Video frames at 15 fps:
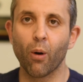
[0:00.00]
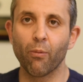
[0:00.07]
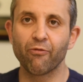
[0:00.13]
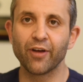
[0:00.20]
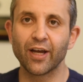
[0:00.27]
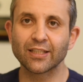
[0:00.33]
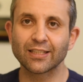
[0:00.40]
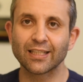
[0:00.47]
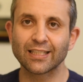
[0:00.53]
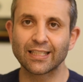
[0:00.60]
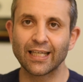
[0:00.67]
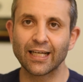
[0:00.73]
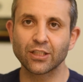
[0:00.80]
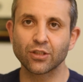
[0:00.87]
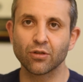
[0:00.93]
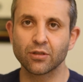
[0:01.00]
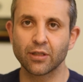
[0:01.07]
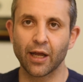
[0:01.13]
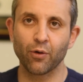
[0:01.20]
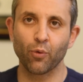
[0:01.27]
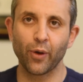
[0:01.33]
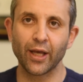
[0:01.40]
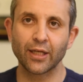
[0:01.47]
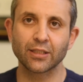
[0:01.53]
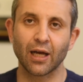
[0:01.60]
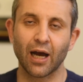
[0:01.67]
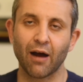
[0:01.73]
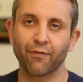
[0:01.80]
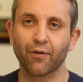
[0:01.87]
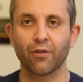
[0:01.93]
obvious 6 to 10 weeks
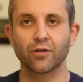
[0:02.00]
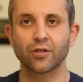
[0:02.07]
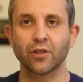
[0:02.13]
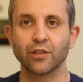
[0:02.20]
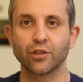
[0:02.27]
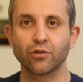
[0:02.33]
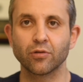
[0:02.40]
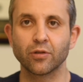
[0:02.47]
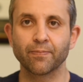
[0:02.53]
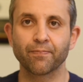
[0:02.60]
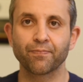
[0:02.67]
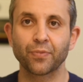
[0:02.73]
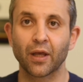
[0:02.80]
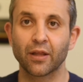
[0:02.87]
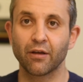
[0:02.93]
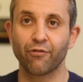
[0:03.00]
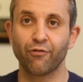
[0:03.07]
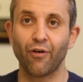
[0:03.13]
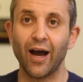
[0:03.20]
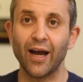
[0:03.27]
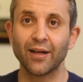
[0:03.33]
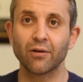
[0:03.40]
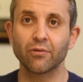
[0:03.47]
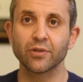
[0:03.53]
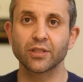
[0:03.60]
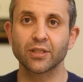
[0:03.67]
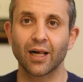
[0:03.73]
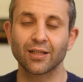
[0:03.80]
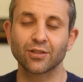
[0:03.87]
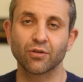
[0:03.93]
after the surgery. The final
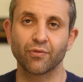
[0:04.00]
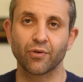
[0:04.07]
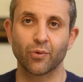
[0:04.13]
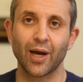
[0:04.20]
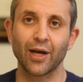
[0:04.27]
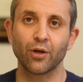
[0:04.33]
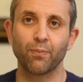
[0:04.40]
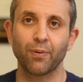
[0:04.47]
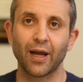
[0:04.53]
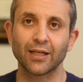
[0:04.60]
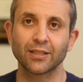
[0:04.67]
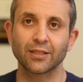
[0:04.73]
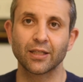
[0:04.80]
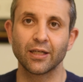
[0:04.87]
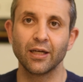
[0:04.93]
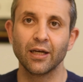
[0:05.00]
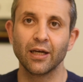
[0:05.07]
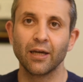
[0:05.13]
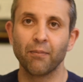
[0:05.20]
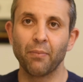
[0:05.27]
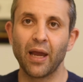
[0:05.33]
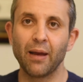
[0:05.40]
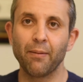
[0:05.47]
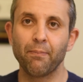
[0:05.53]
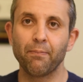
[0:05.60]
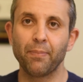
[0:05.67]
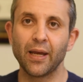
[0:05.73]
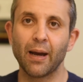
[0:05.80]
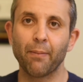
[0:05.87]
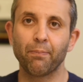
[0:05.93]
results of the rhinoplasty may
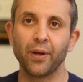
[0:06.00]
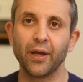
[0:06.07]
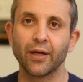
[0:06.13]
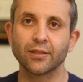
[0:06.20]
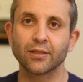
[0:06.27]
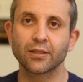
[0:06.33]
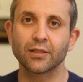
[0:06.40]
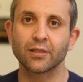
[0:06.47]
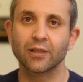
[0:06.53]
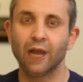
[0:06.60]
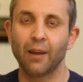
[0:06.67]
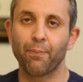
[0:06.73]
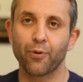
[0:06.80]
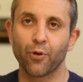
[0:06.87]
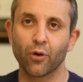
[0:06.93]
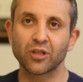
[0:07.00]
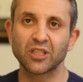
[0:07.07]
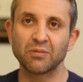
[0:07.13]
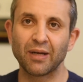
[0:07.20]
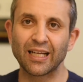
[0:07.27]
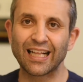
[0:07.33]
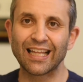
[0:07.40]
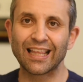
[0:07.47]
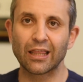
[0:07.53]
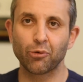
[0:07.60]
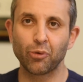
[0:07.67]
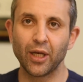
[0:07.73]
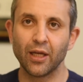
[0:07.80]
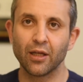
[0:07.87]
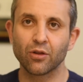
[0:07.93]
be appeared approximately
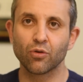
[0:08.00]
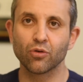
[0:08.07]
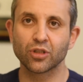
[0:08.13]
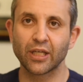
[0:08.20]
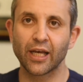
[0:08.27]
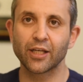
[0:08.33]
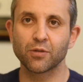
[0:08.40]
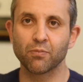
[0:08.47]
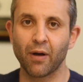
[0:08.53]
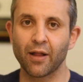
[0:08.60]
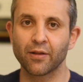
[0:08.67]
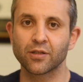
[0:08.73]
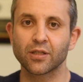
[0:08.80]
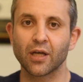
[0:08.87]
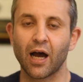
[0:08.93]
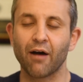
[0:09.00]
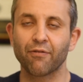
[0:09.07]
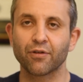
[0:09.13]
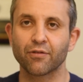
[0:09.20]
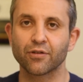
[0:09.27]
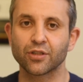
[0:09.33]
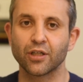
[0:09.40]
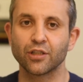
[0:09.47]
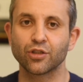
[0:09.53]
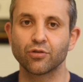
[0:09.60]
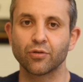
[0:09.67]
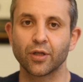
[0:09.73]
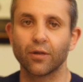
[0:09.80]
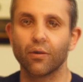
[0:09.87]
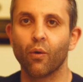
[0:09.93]
3 to 6 months after the
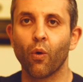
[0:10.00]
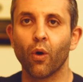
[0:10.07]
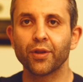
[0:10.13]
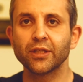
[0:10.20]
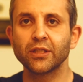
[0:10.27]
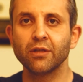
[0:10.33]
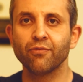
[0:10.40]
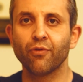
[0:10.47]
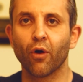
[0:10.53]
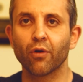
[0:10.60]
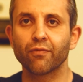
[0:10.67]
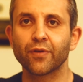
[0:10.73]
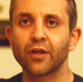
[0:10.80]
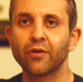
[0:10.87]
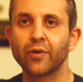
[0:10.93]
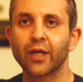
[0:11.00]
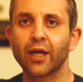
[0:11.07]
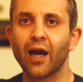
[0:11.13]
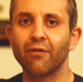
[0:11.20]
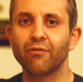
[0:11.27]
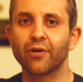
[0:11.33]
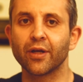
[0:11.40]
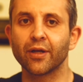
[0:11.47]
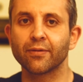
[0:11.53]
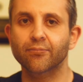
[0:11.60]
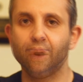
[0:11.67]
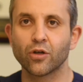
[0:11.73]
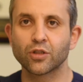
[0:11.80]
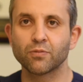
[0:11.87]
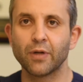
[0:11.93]
surgery. What is involved in recovery?
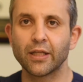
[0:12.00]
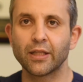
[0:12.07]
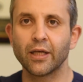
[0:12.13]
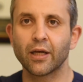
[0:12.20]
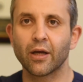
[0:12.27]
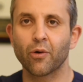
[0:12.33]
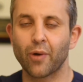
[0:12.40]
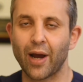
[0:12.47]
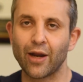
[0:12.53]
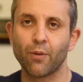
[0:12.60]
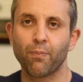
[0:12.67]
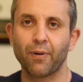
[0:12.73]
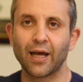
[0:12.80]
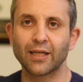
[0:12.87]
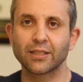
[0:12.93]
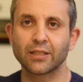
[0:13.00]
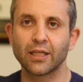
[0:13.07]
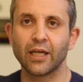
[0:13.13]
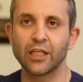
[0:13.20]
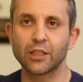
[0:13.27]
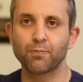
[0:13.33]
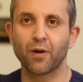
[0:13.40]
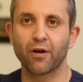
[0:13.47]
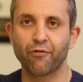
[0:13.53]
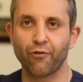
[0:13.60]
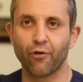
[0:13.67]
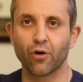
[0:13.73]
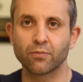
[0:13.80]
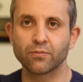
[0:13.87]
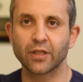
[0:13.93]
Cosmetic rhinoplasty is
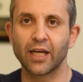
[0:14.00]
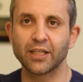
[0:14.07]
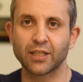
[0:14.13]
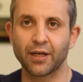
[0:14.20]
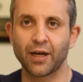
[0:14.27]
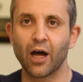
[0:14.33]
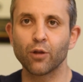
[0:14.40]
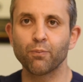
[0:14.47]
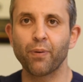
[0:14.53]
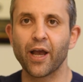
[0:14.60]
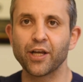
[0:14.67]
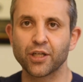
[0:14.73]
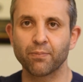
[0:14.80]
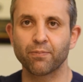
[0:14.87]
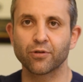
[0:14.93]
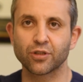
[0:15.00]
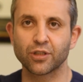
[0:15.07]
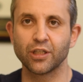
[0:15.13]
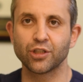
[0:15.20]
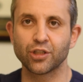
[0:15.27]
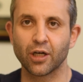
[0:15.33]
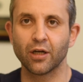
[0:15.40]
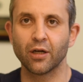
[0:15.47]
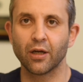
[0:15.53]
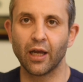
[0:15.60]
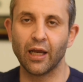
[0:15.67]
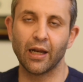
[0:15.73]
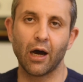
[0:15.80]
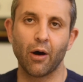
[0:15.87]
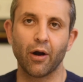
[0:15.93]
performed as an outpatient procedure
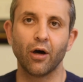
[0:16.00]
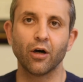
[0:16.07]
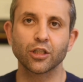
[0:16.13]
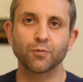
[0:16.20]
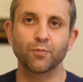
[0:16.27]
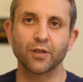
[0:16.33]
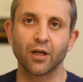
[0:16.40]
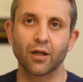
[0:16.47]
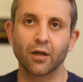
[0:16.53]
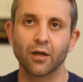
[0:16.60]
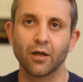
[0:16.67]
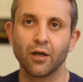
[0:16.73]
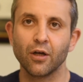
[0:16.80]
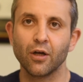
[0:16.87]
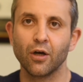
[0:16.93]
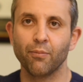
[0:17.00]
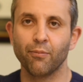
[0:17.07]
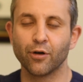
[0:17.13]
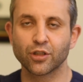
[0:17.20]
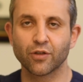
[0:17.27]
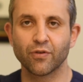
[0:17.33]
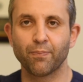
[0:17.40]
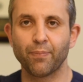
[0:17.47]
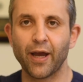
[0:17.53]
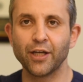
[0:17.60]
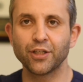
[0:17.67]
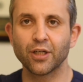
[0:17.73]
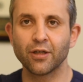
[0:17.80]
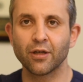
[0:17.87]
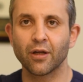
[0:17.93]
in our hospital. Most of the
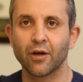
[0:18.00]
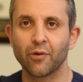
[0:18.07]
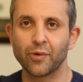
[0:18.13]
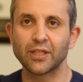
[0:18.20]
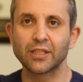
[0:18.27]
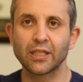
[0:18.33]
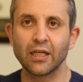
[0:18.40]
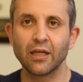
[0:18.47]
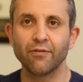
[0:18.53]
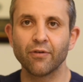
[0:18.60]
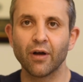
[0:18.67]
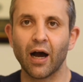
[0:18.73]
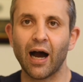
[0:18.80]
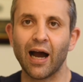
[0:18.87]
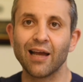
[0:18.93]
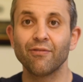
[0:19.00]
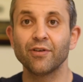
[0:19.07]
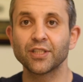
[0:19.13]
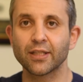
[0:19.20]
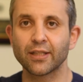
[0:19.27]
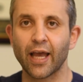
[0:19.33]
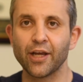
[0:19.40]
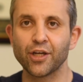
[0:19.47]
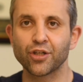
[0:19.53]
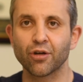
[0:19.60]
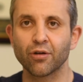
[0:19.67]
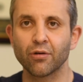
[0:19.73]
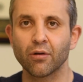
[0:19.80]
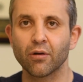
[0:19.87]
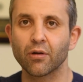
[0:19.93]
patients receive IV
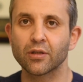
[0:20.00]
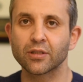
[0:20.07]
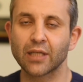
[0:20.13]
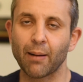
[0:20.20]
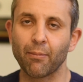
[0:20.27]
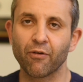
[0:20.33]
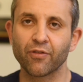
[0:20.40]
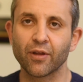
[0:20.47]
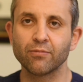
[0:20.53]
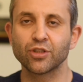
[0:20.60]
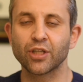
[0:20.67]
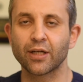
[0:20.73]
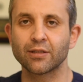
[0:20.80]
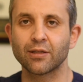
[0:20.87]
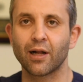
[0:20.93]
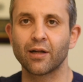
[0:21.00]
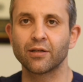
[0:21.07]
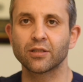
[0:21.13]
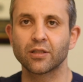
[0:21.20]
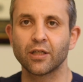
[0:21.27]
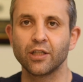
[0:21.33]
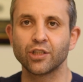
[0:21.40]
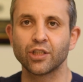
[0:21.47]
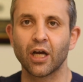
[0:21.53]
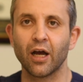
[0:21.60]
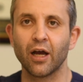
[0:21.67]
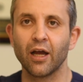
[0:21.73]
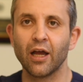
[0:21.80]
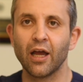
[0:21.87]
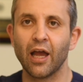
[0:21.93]
sedation, some of them general
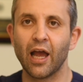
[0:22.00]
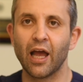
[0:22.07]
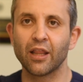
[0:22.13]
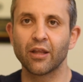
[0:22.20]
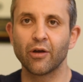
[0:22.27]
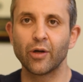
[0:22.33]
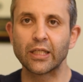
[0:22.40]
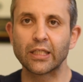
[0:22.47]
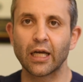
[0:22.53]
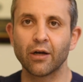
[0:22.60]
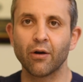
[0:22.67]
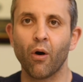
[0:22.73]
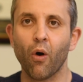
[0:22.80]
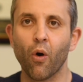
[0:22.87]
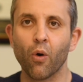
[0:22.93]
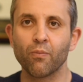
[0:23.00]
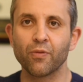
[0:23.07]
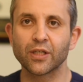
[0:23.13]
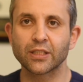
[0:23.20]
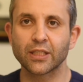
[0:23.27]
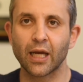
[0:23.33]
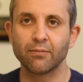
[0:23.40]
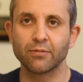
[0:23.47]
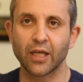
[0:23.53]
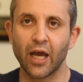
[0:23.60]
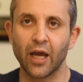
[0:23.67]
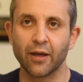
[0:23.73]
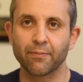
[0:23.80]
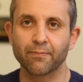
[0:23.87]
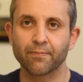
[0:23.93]
anesthesia, and they return home the same
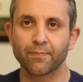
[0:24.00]
day.